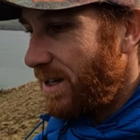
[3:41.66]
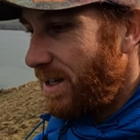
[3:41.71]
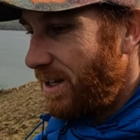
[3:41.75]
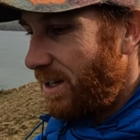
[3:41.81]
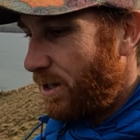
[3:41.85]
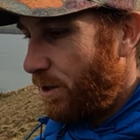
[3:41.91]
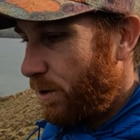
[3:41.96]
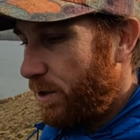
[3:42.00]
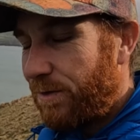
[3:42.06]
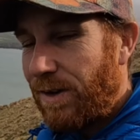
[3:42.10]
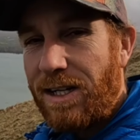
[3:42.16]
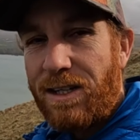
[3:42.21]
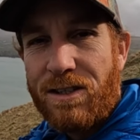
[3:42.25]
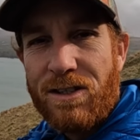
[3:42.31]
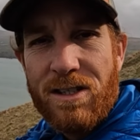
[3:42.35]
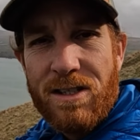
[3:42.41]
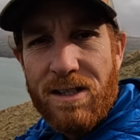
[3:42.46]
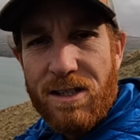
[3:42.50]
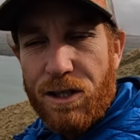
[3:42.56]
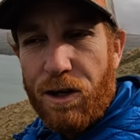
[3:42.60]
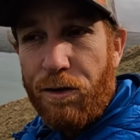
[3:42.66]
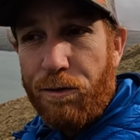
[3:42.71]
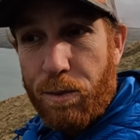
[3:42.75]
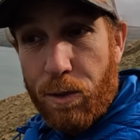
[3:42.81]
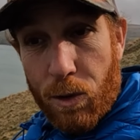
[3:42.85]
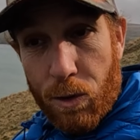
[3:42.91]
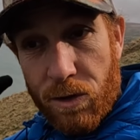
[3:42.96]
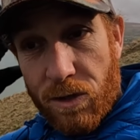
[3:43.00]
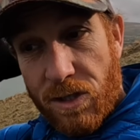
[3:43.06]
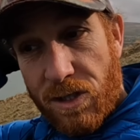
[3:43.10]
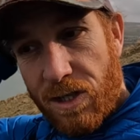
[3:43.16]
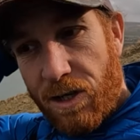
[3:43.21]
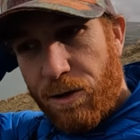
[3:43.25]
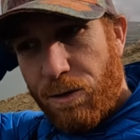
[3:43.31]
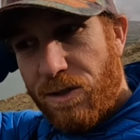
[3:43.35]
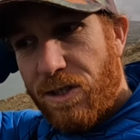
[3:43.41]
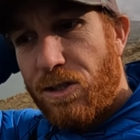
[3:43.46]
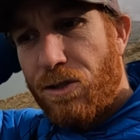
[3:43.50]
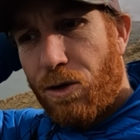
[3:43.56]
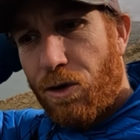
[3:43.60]
you know, adventures and stuff, but
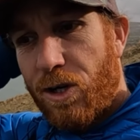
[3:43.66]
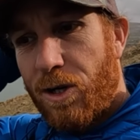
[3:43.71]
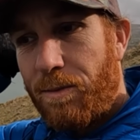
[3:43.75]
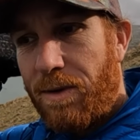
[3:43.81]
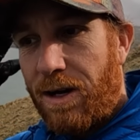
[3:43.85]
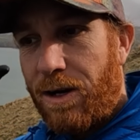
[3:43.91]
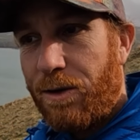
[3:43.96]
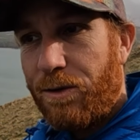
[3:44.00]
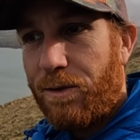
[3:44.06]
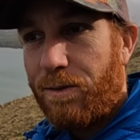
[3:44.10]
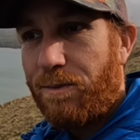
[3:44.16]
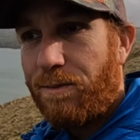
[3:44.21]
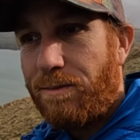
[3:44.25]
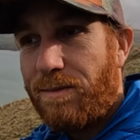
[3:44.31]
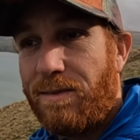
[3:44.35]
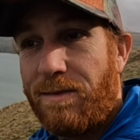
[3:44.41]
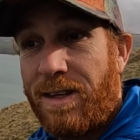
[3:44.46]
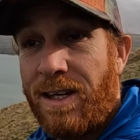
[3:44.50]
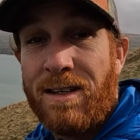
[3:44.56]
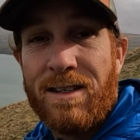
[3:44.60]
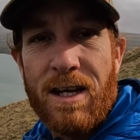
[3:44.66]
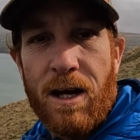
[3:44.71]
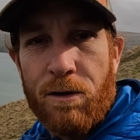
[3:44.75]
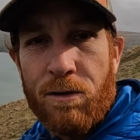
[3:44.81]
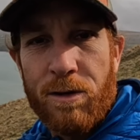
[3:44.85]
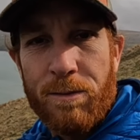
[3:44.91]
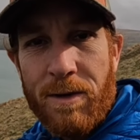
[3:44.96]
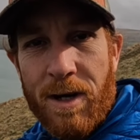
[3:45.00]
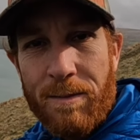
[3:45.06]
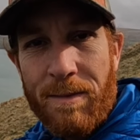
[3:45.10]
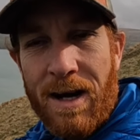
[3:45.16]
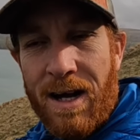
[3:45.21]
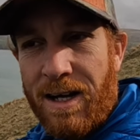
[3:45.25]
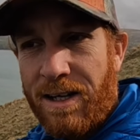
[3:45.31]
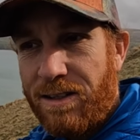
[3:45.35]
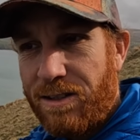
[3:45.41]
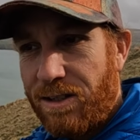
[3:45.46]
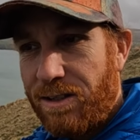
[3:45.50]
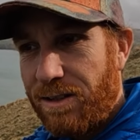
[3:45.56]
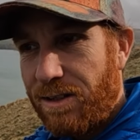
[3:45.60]
also to talk about things that are on my
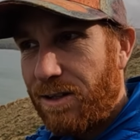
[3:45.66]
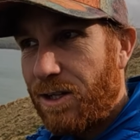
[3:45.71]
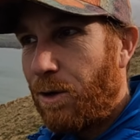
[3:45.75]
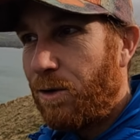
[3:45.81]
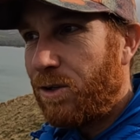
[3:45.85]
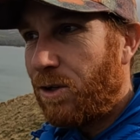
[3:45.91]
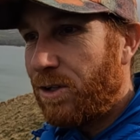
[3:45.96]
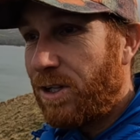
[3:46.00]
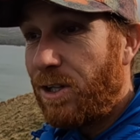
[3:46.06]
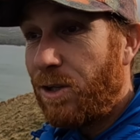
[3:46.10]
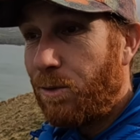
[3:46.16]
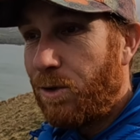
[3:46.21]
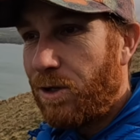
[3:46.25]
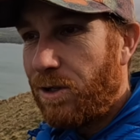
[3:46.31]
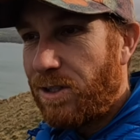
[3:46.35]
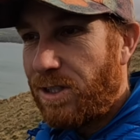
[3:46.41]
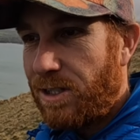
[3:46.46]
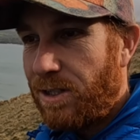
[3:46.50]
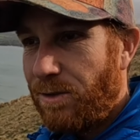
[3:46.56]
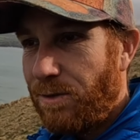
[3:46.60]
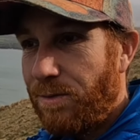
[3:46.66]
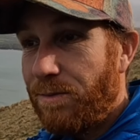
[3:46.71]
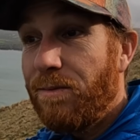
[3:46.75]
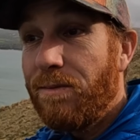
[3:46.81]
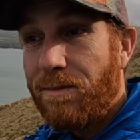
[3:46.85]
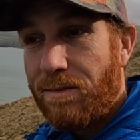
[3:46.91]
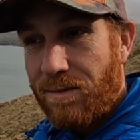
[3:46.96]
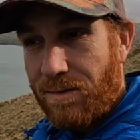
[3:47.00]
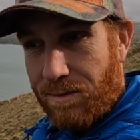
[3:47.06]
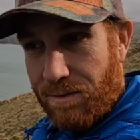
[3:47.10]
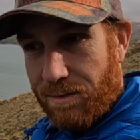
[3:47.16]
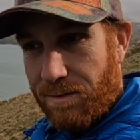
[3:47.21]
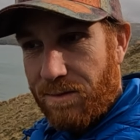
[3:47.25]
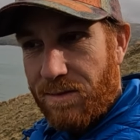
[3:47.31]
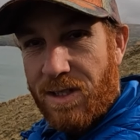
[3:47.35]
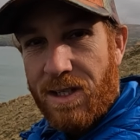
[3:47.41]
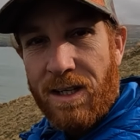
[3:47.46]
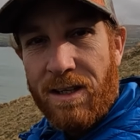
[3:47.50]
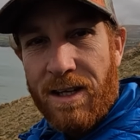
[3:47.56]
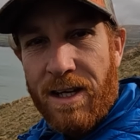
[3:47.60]
mind and going on in the world, you know.
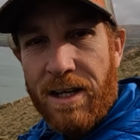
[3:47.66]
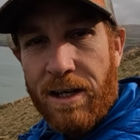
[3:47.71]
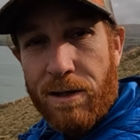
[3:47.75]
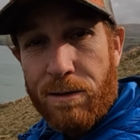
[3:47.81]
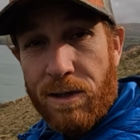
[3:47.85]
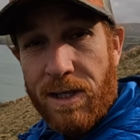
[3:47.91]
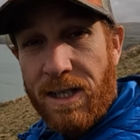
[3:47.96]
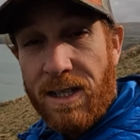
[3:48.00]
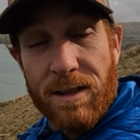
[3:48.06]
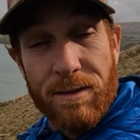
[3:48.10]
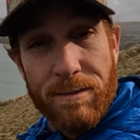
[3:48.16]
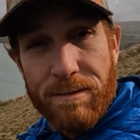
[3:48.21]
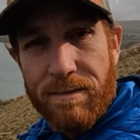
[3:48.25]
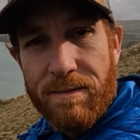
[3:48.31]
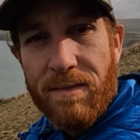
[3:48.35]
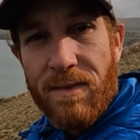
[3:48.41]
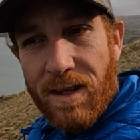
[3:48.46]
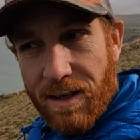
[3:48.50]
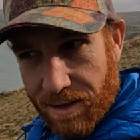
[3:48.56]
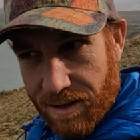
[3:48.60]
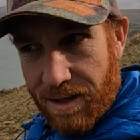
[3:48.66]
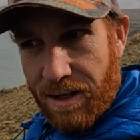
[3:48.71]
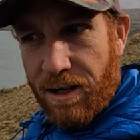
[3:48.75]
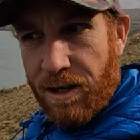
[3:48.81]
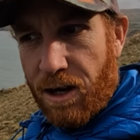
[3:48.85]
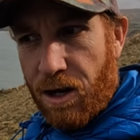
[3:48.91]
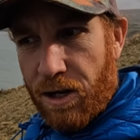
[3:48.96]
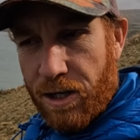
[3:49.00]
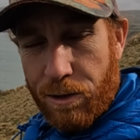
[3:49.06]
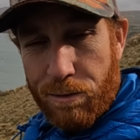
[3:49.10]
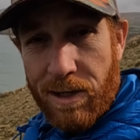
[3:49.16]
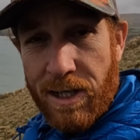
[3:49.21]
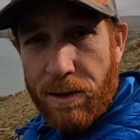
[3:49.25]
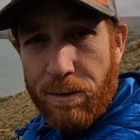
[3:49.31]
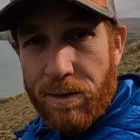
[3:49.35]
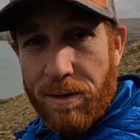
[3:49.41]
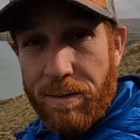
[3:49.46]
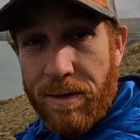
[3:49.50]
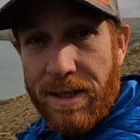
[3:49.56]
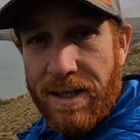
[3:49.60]
See, they agree, they are
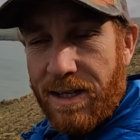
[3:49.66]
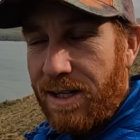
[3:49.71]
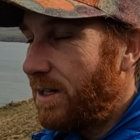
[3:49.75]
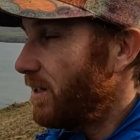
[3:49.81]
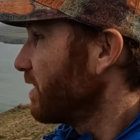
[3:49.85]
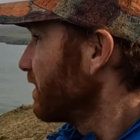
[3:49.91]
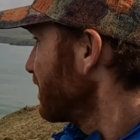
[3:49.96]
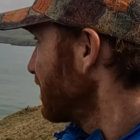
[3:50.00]
agreeing with me there.